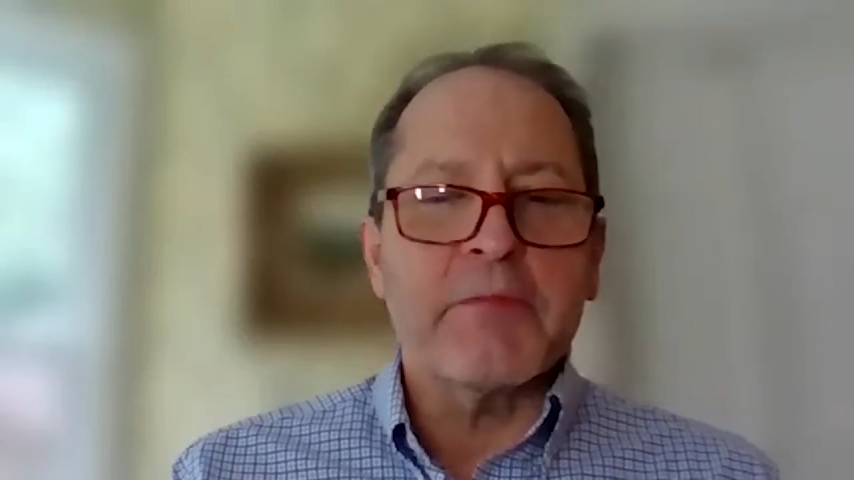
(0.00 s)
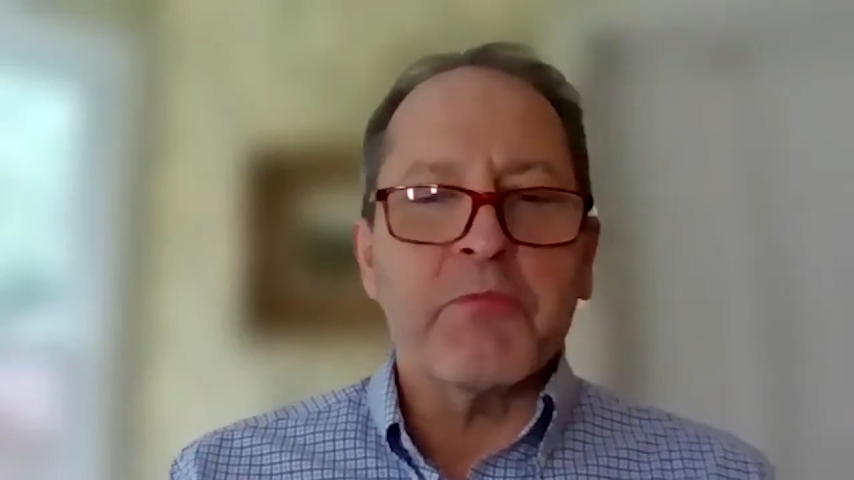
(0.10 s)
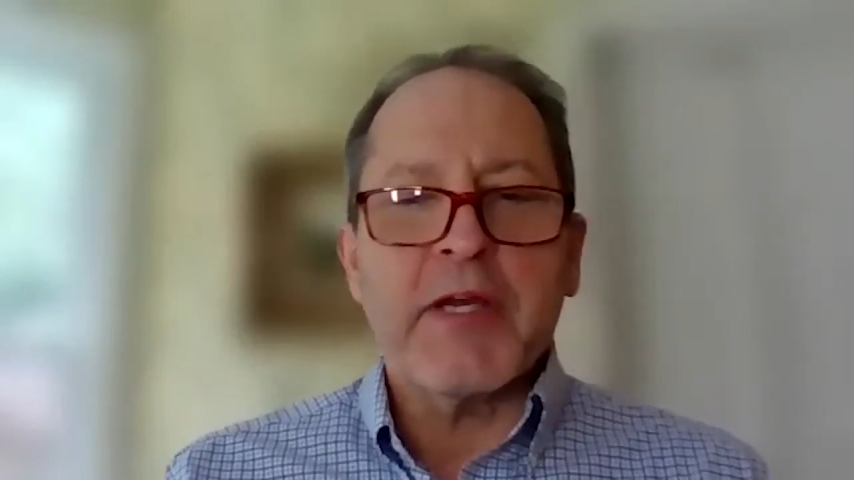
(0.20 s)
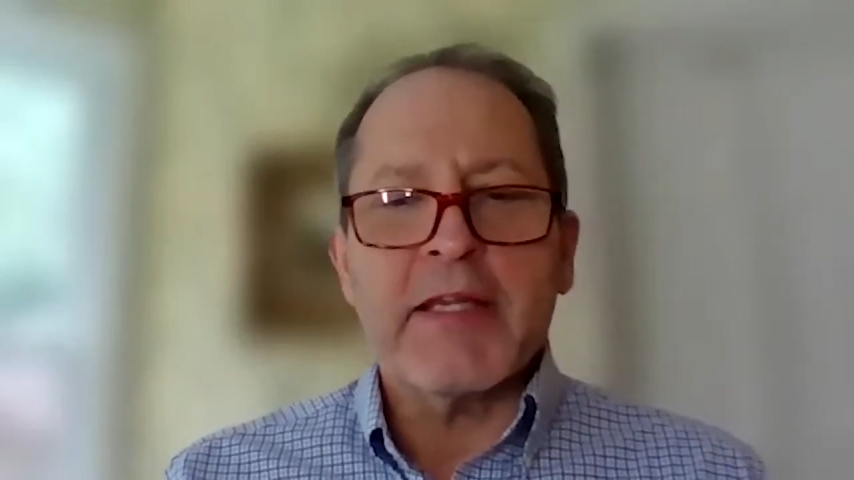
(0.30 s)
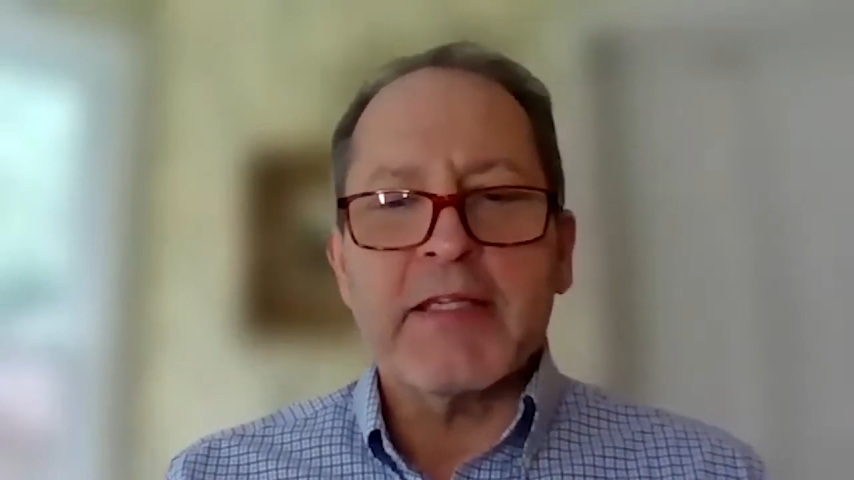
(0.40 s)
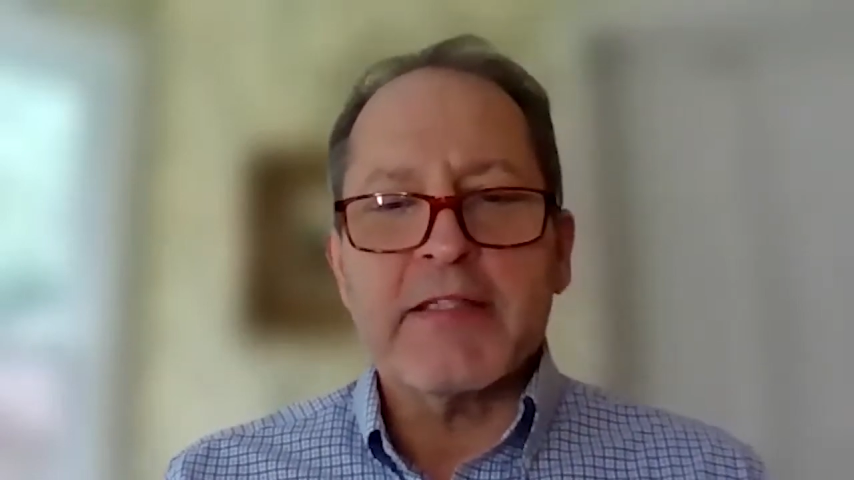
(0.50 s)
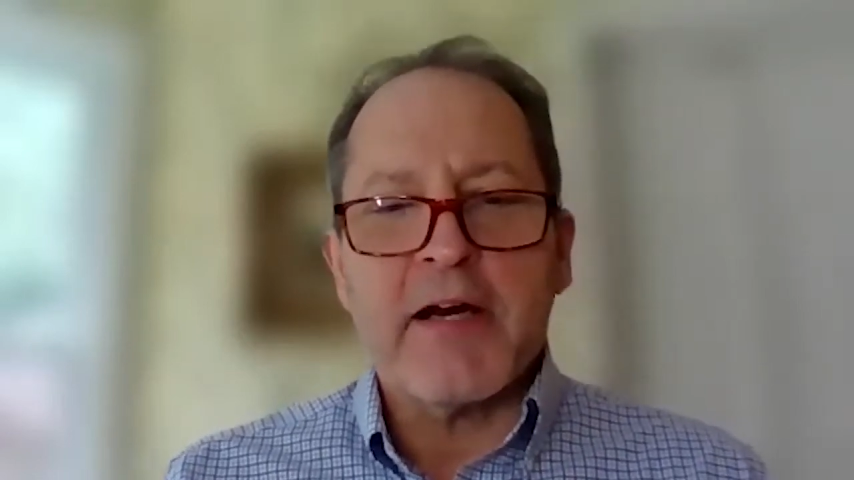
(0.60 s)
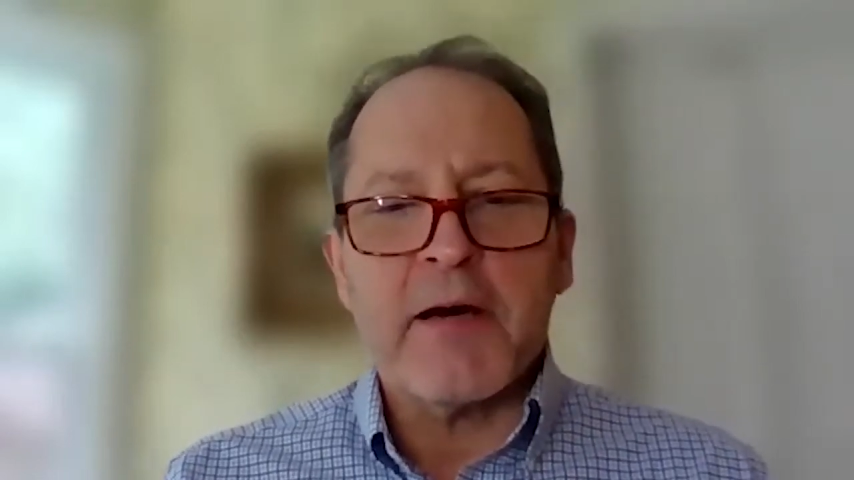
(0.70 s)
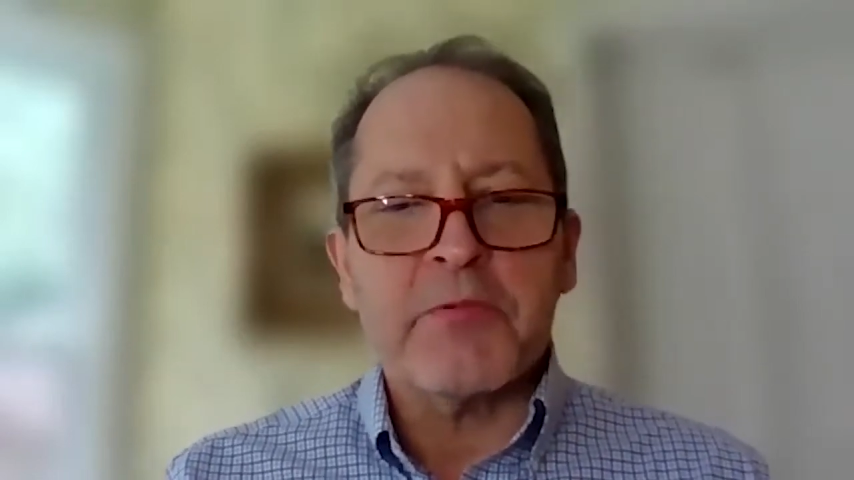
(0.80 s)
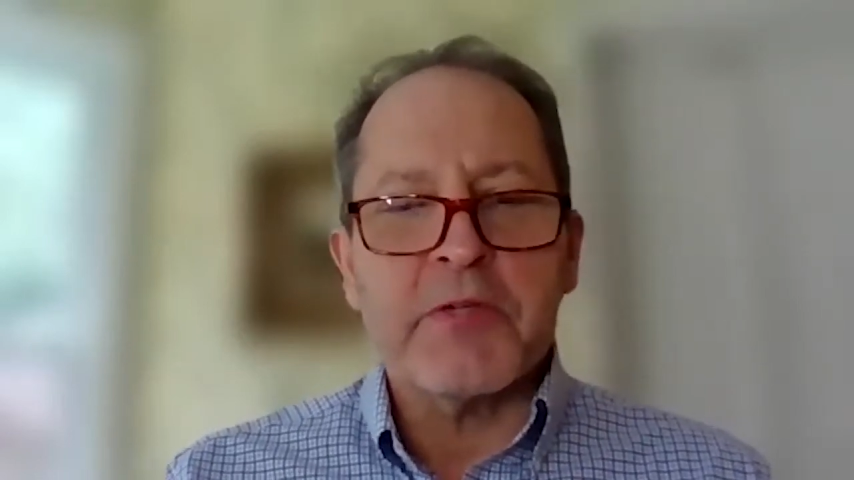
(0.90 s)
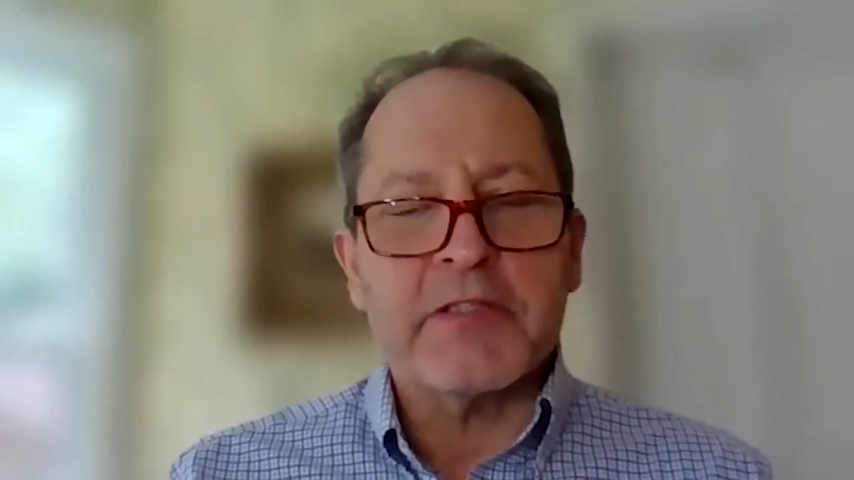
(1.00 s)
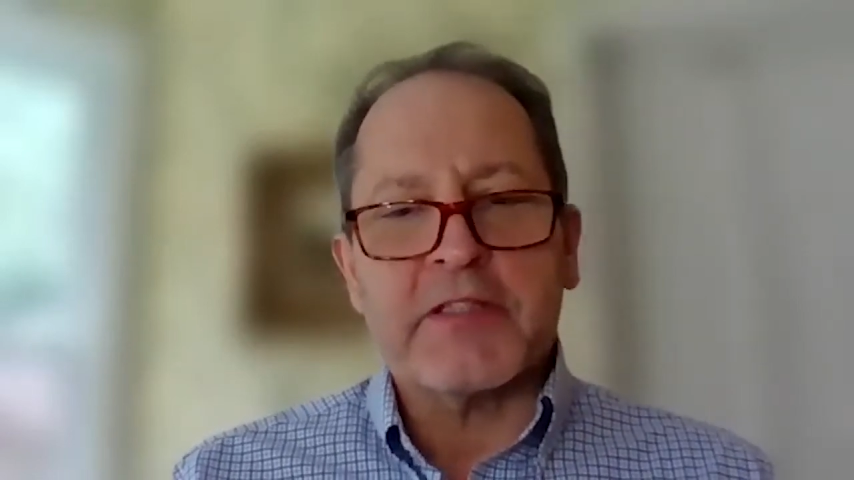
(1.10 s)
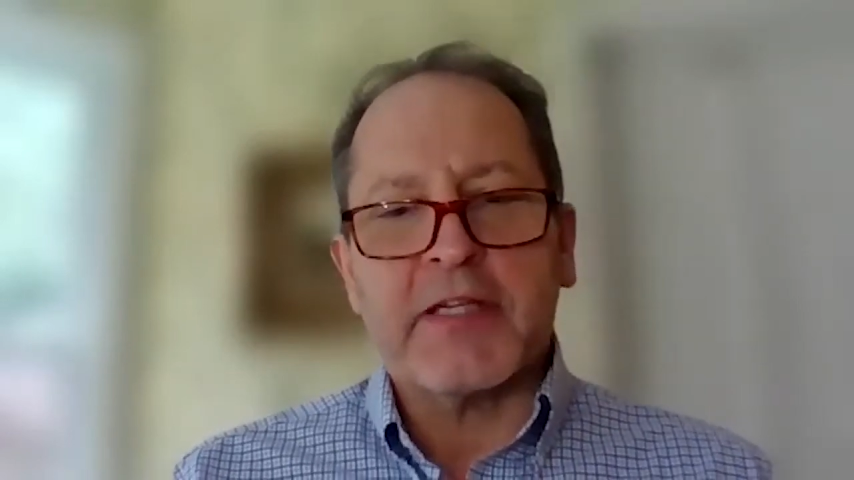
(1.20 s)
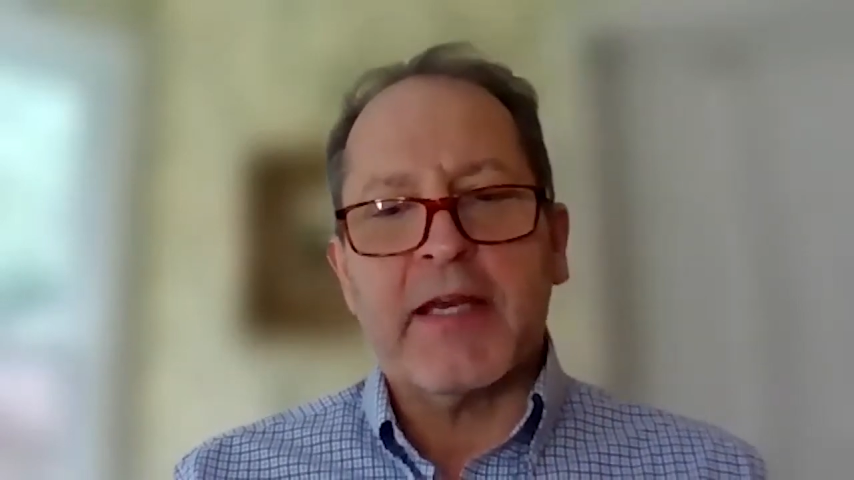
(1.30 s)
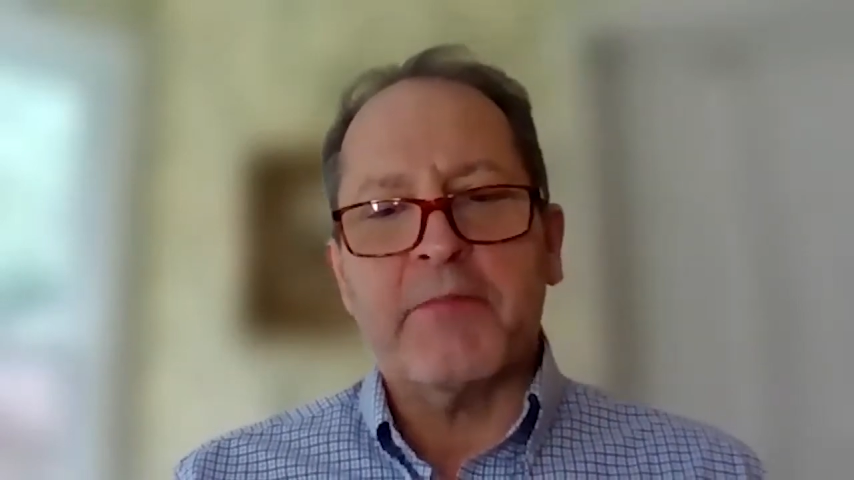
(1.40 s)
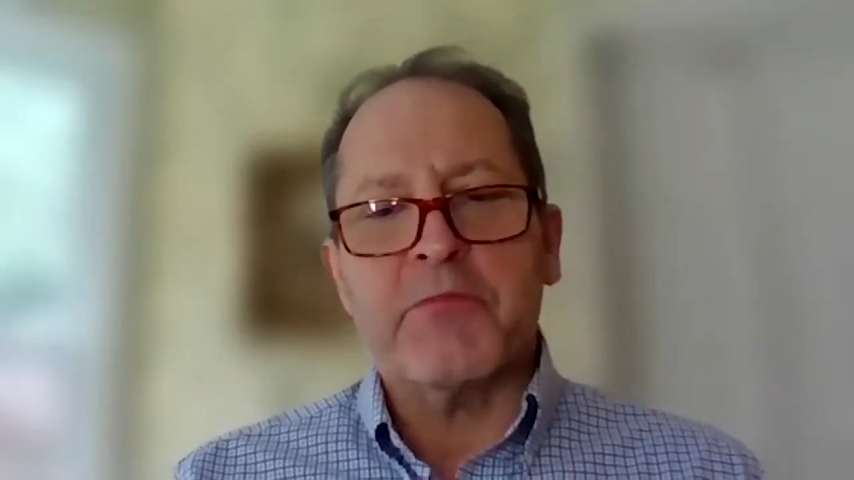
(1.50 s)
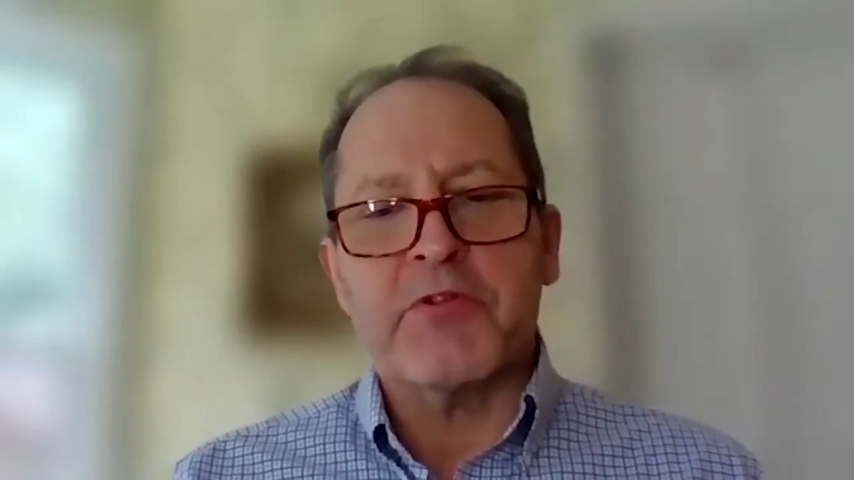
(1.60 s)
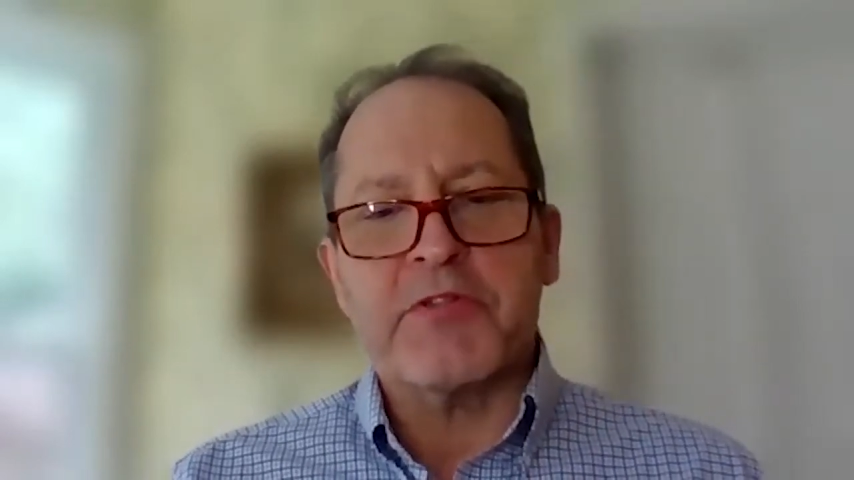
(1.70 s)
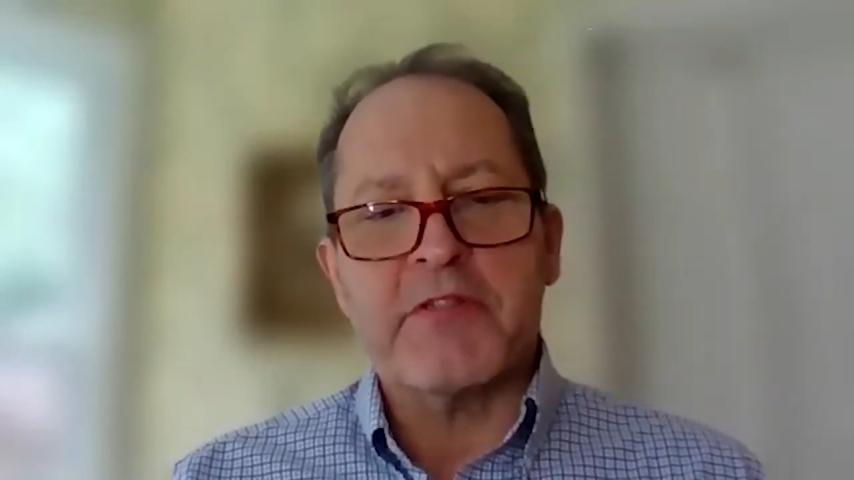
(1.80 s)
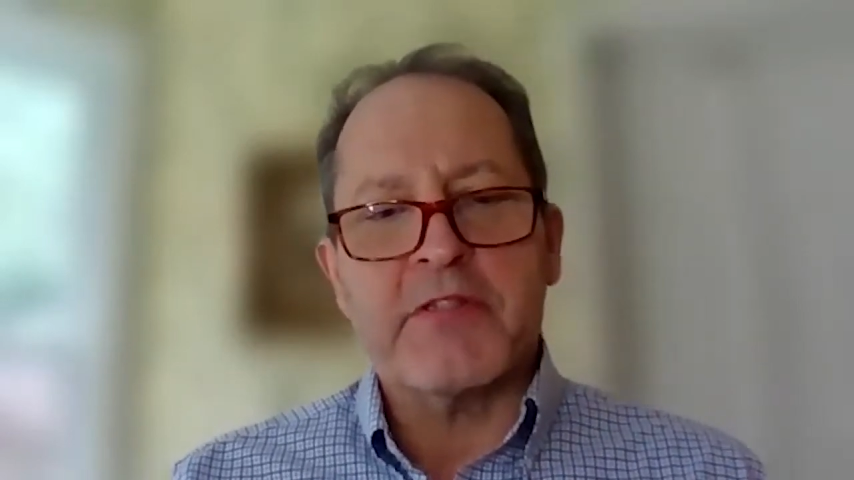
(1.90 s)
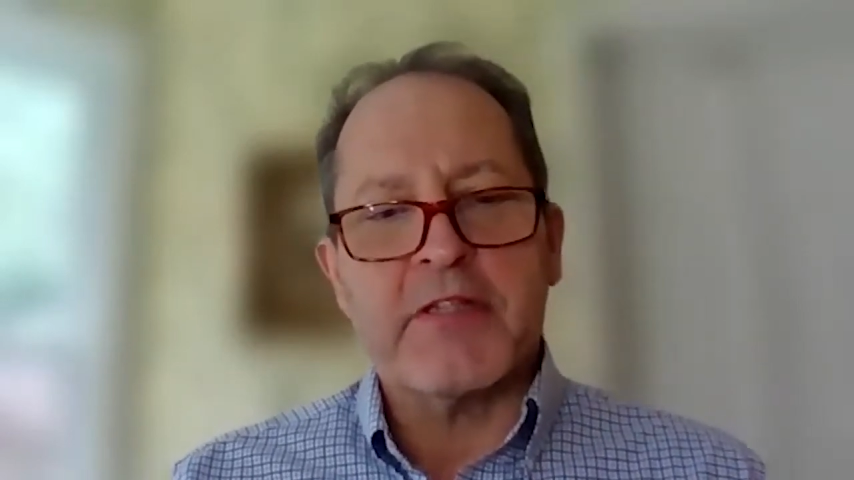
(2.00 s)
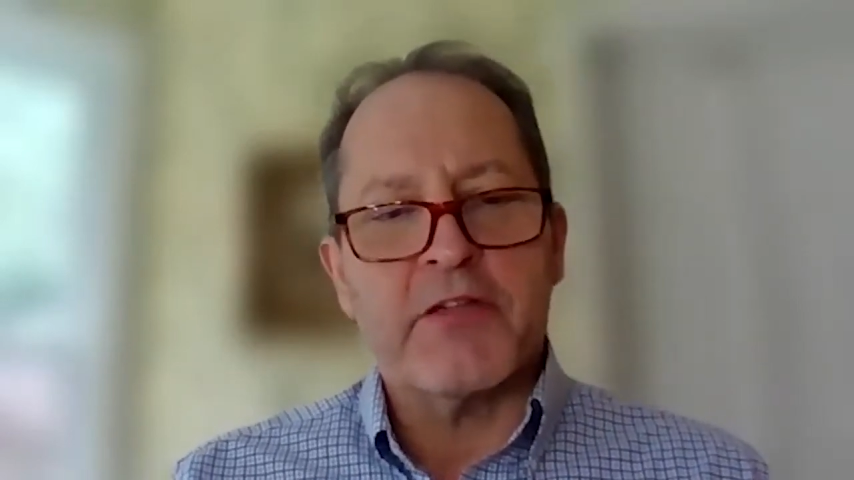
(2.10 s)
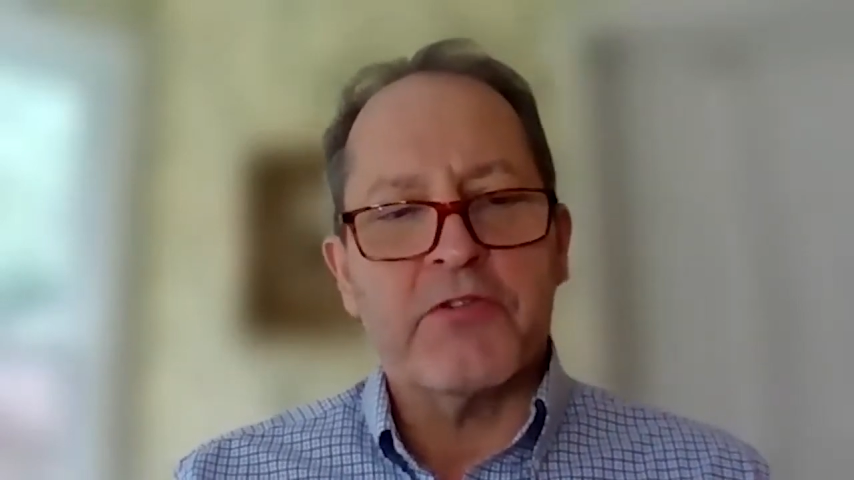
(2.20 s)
we had these operators that came to us and said,